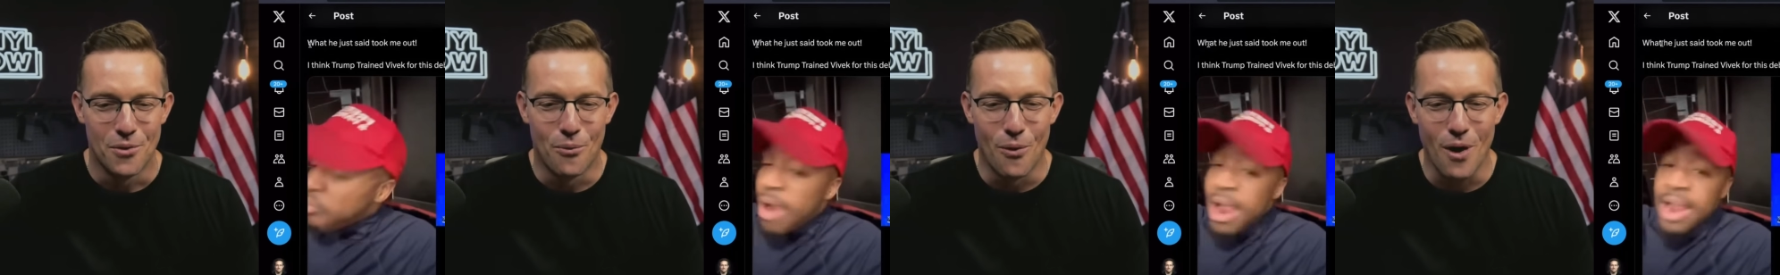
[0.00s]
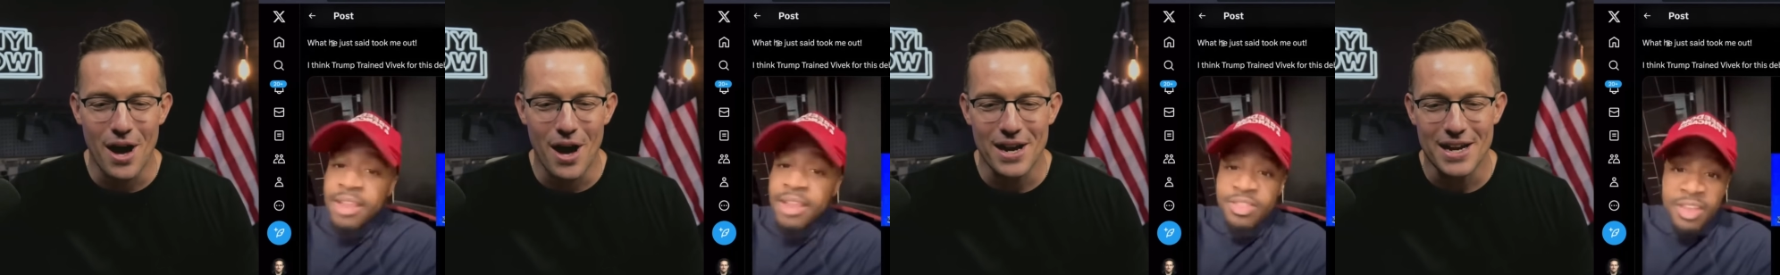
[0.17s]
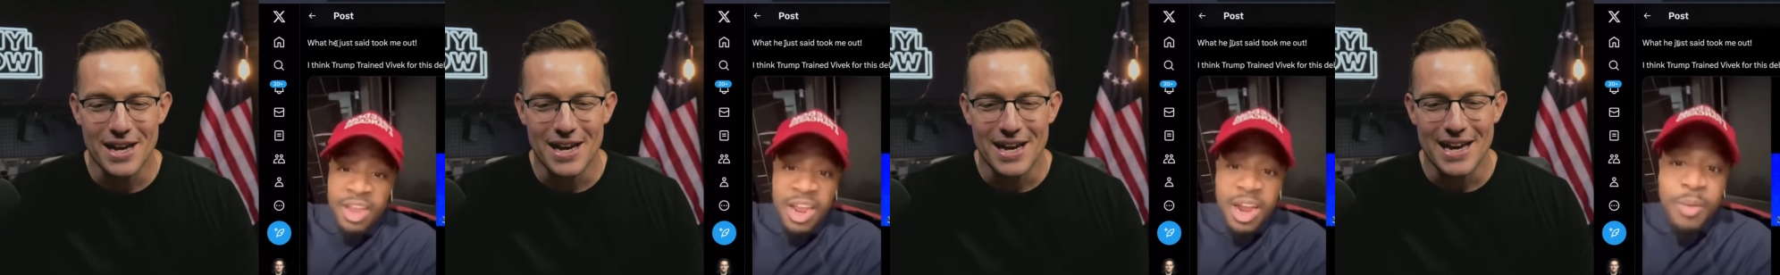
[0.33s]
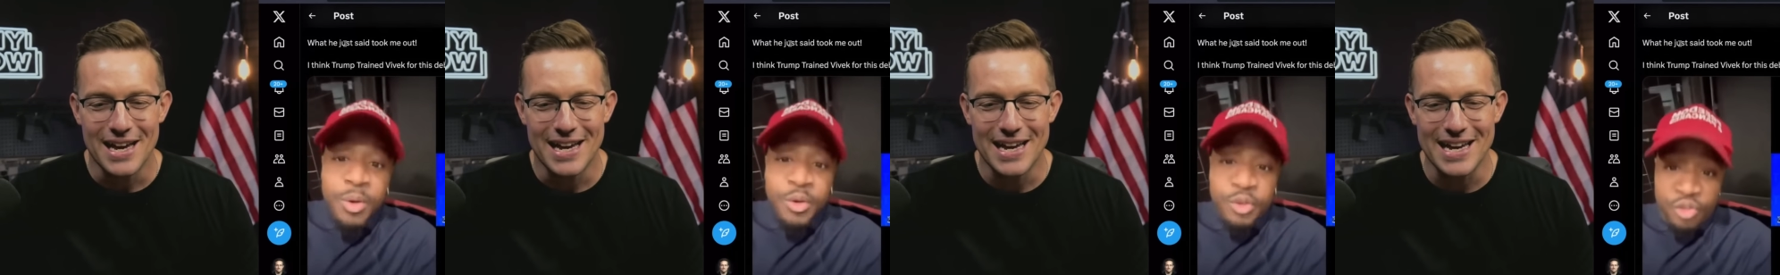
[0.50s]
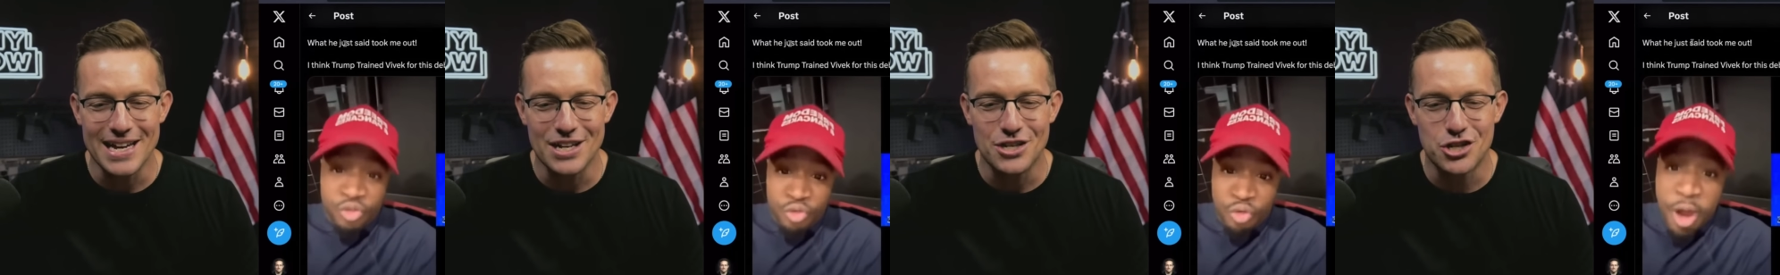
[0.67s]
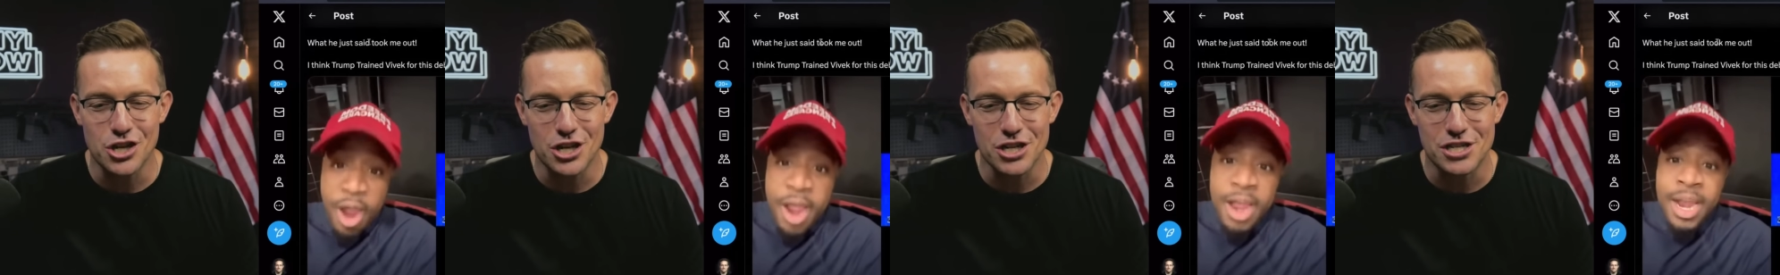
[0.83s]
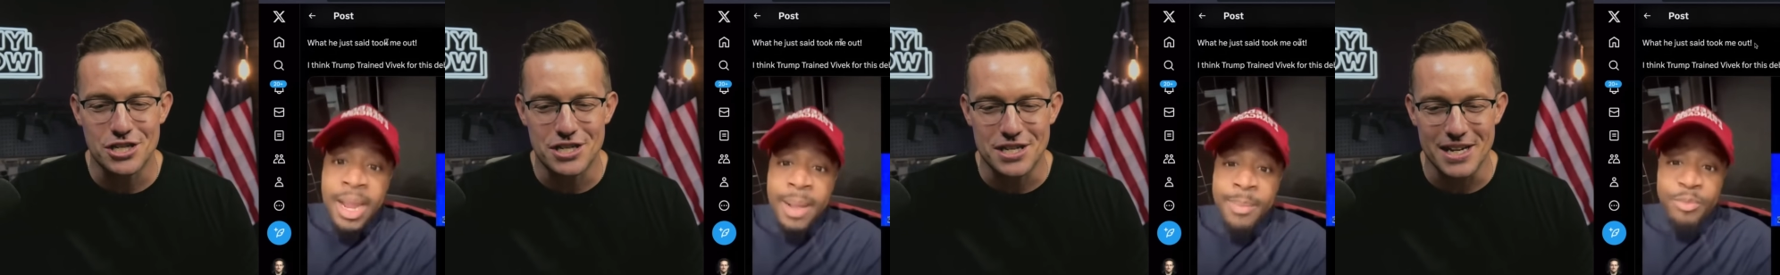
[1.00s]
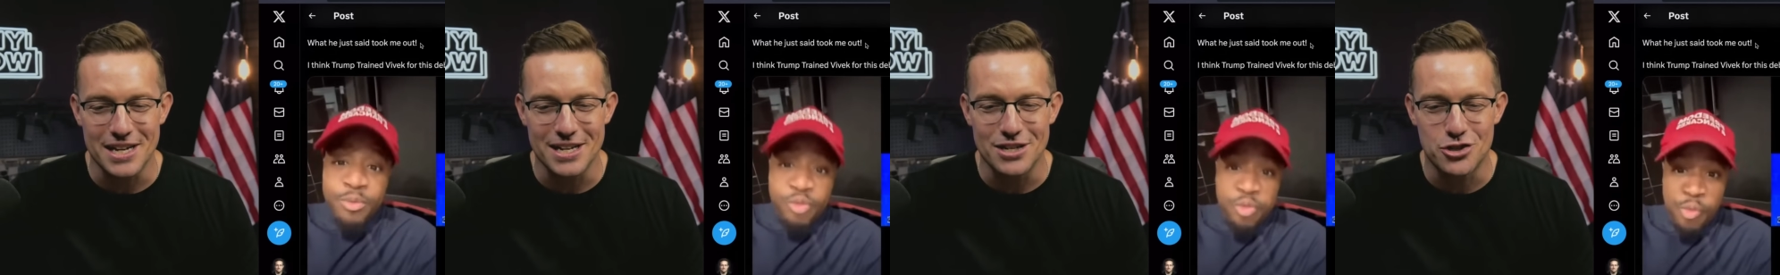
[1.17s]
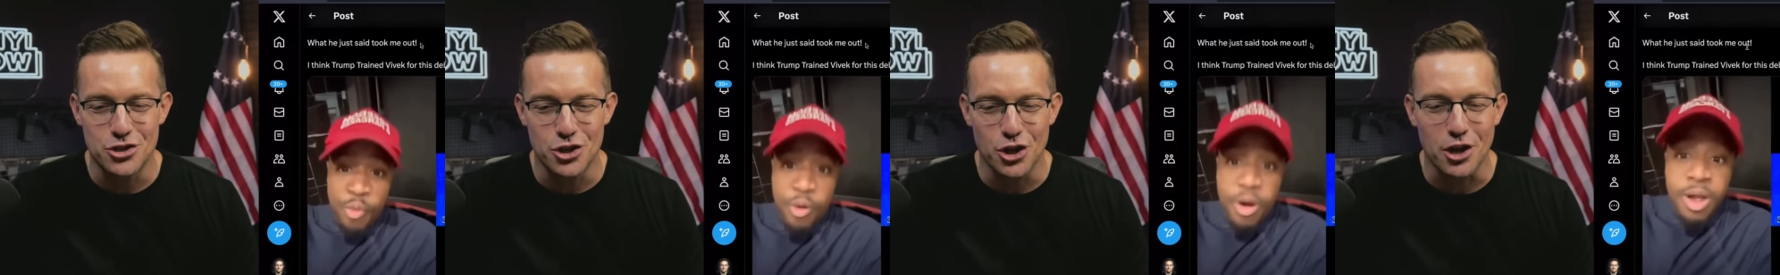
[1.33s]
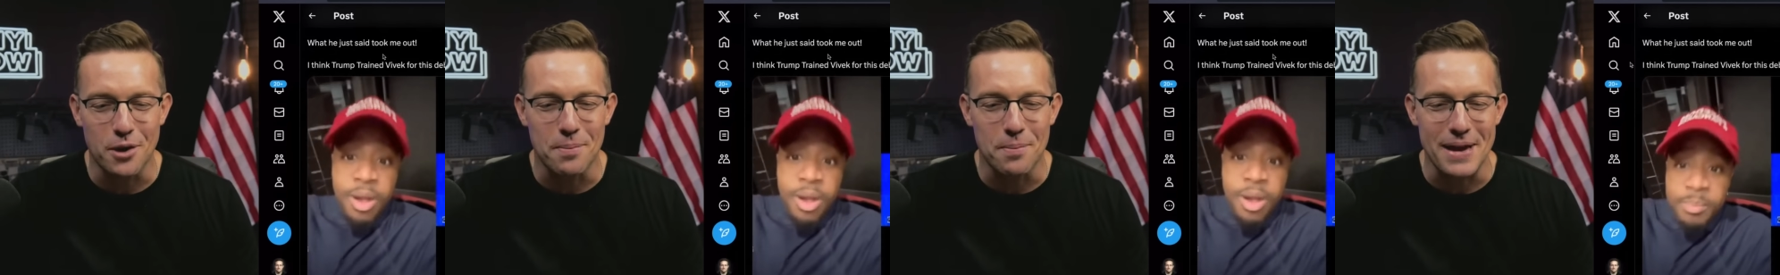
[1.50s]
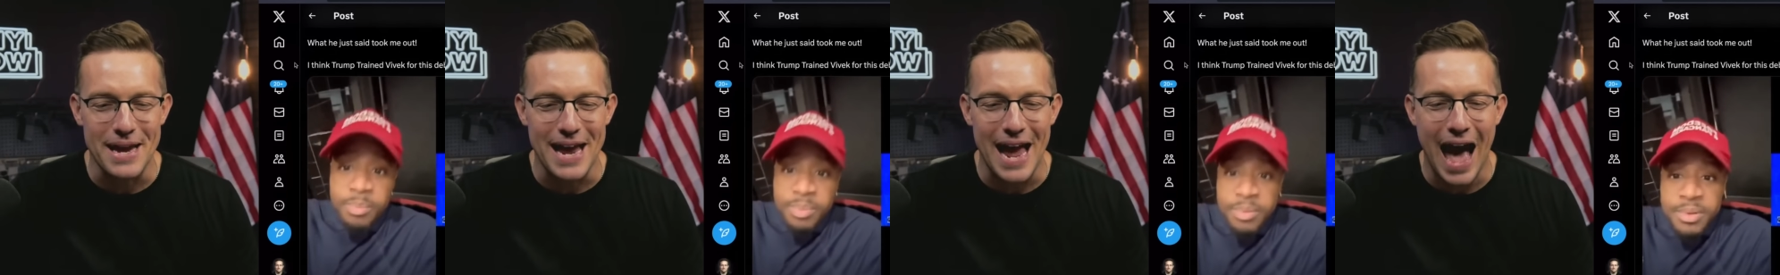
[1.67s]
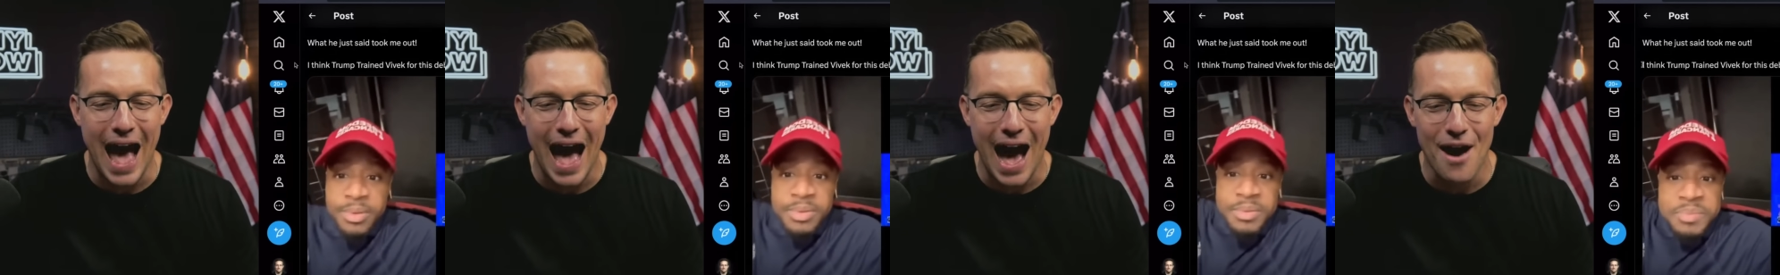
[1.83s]
Speaker 1: What he just did
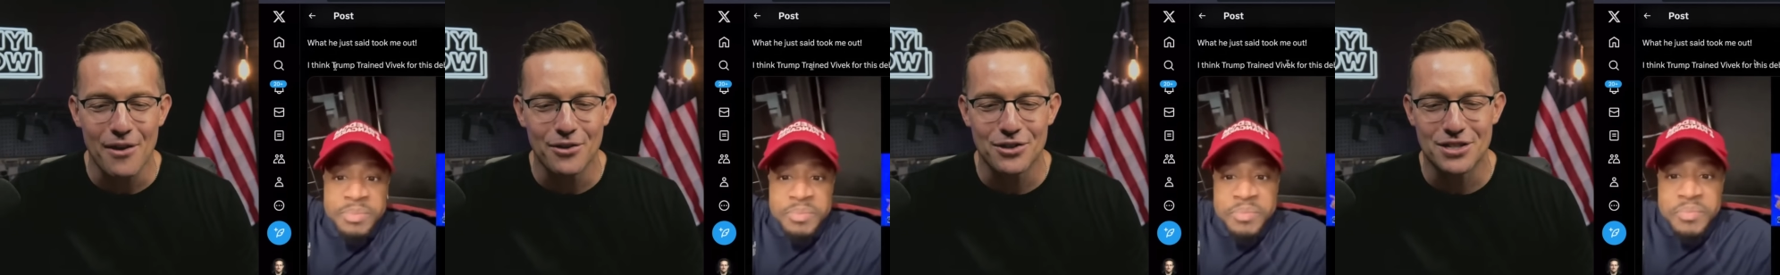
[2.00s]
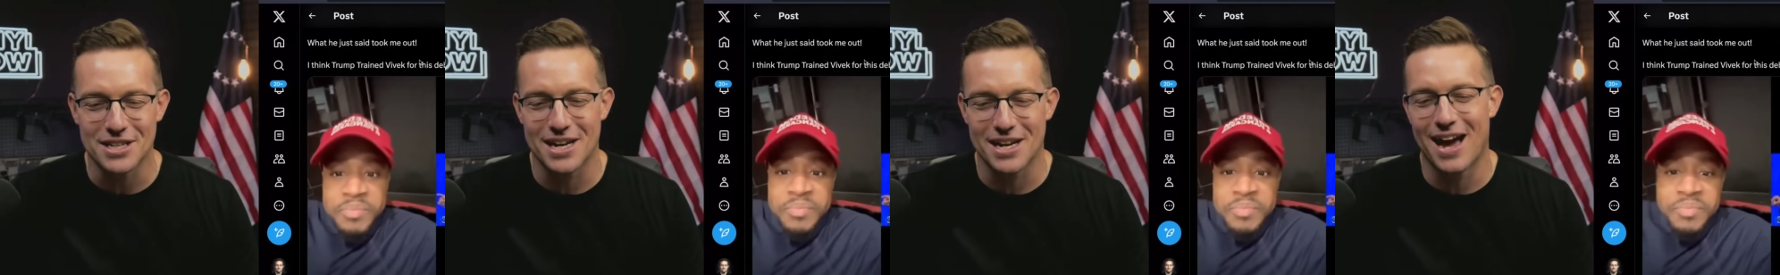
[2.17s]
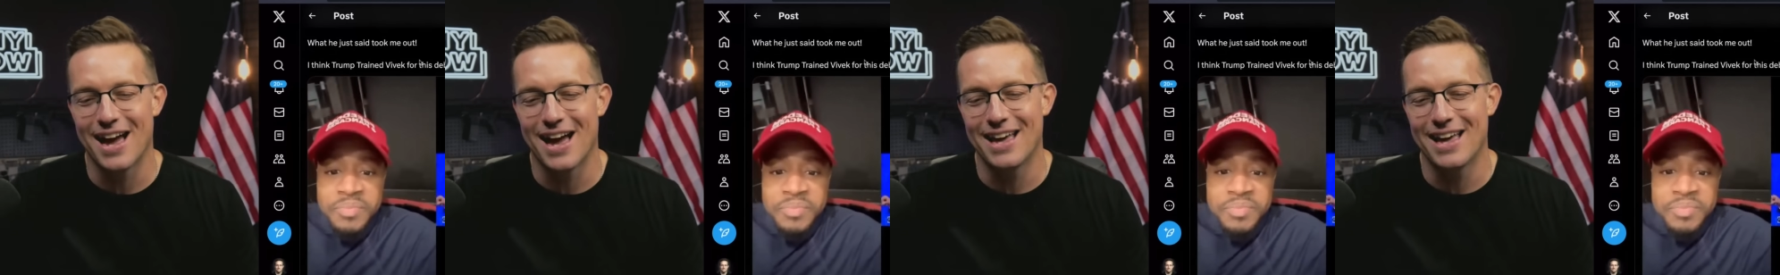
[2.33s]
took me out.